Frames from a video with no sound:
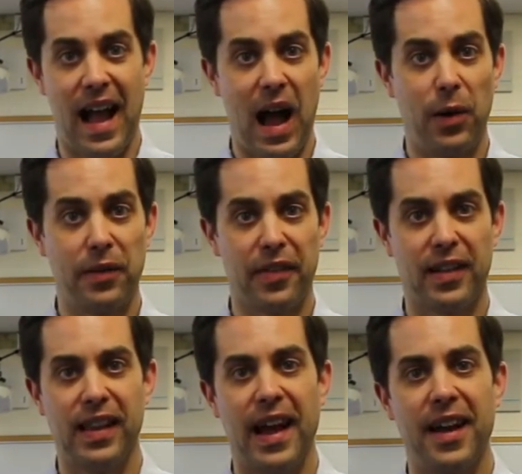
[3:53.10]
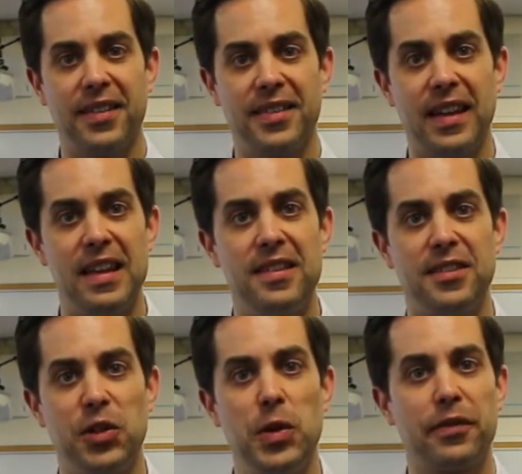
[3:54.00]
Out of the class
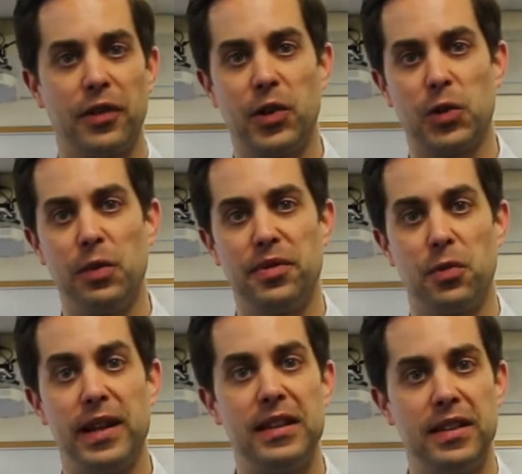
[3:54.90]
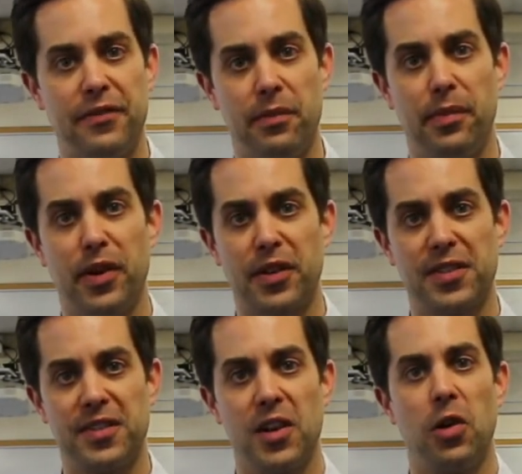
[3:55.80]
is two different groups reading different
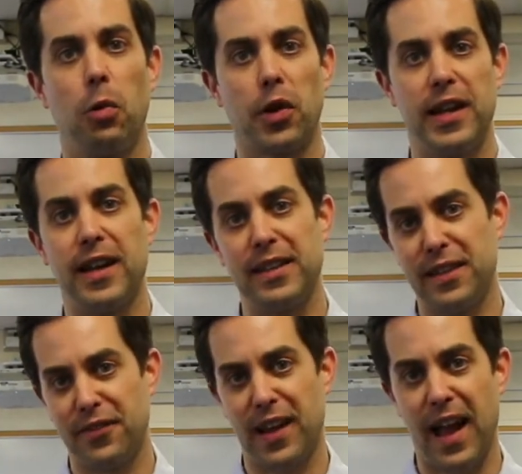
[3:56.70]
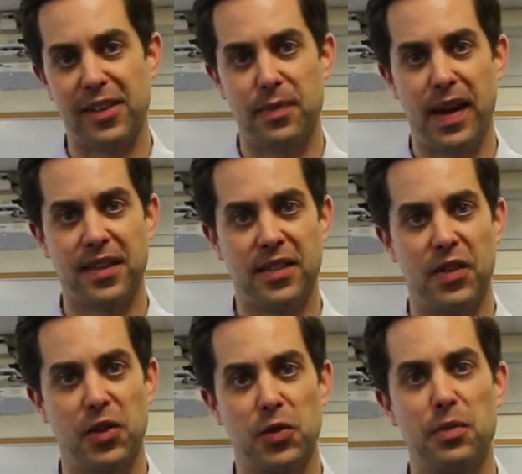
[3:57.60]
books working on different aspects of
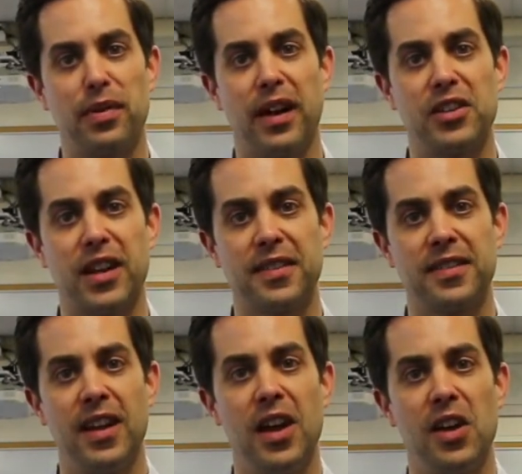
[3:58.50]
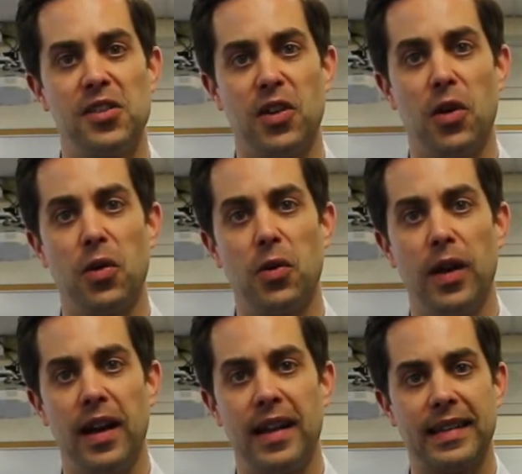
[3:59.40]
their group projects.
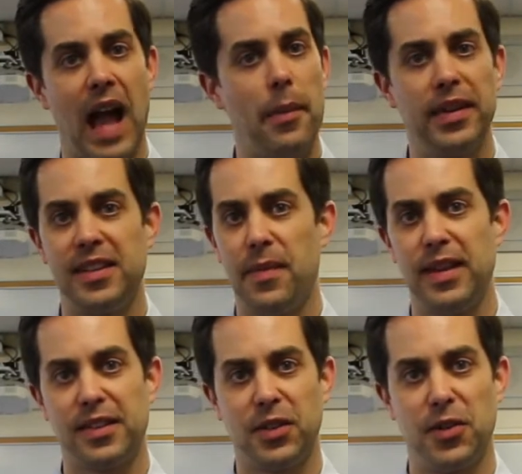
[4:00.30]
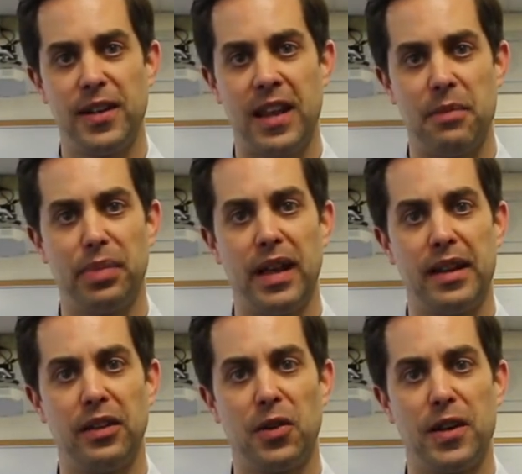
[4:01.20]
So Competency-based learning and
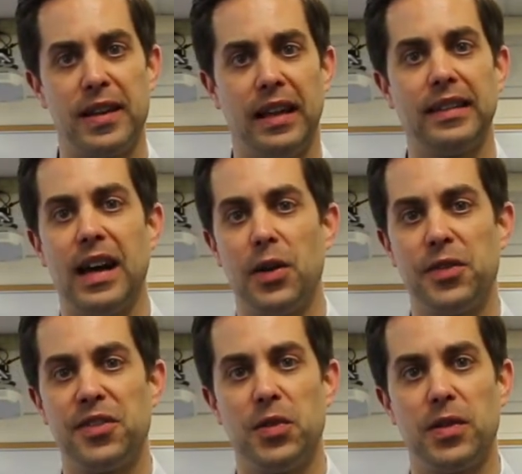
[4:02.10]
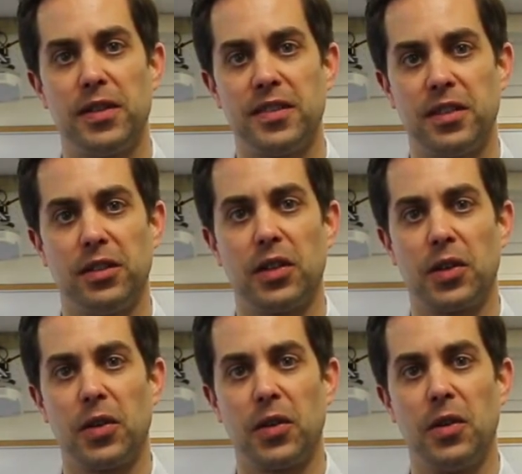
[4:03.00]
blended learning allows students to
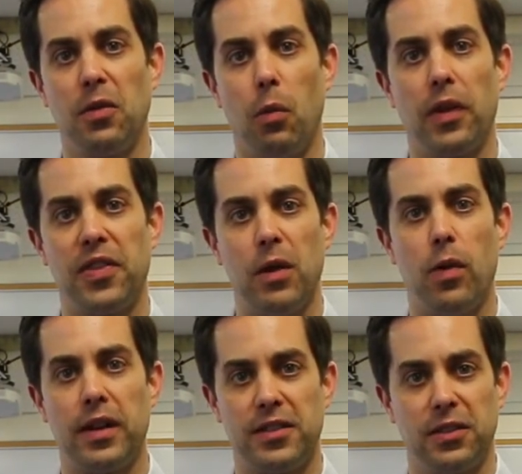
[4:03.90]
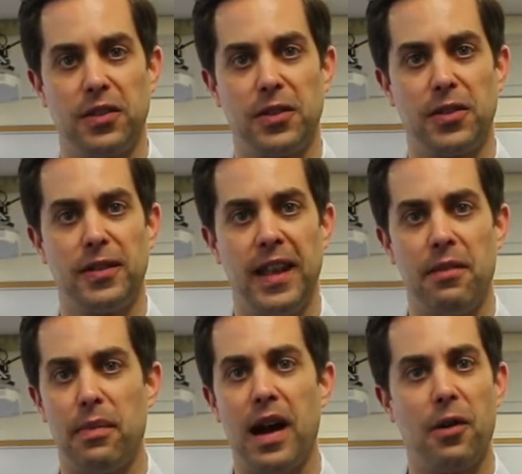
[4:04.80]
learn what they want to learn,
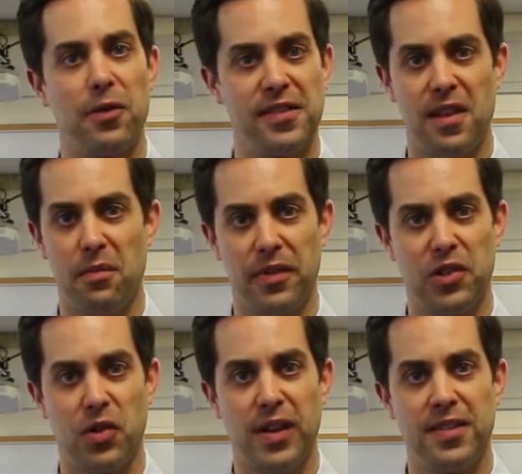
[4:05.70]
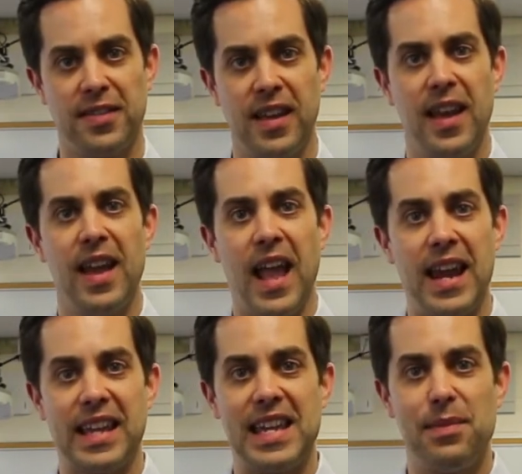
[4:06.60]
it empowers them with choice,
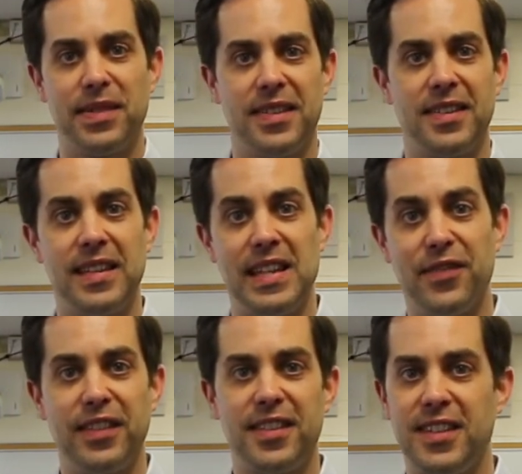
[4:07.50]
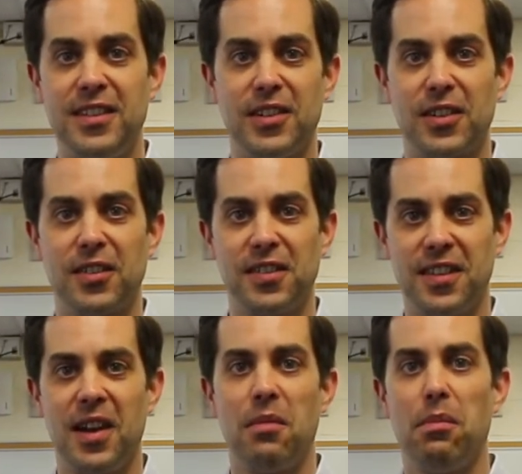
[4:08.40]
and it keeps even
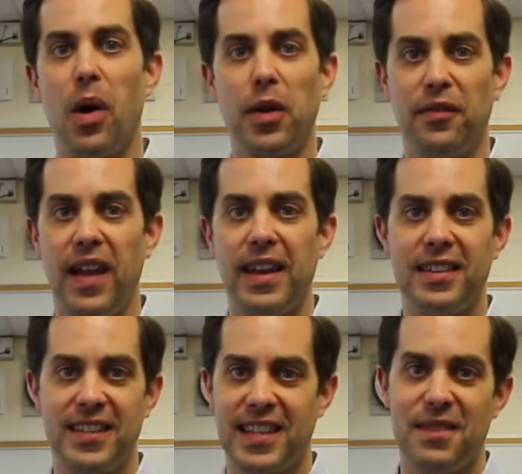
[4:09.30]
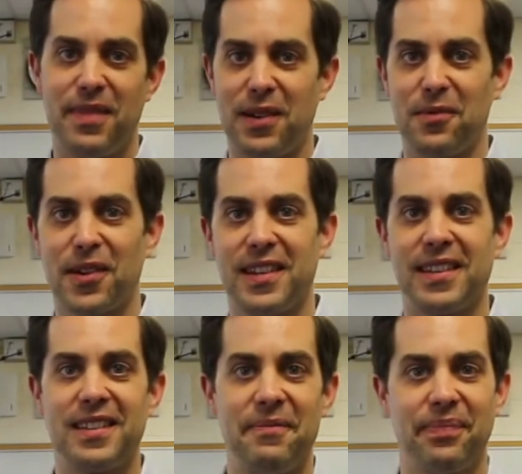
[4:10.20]
seniors motivated to keep on
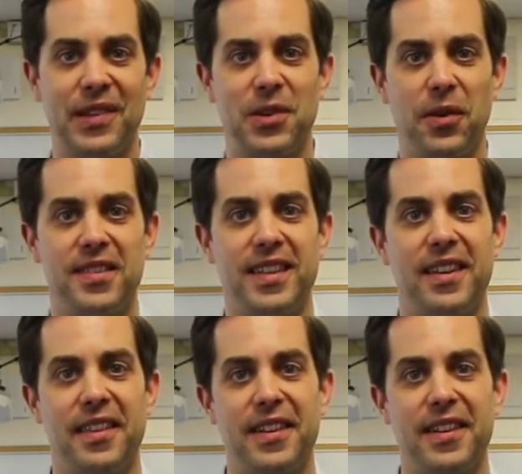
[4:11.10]
working towards the end of the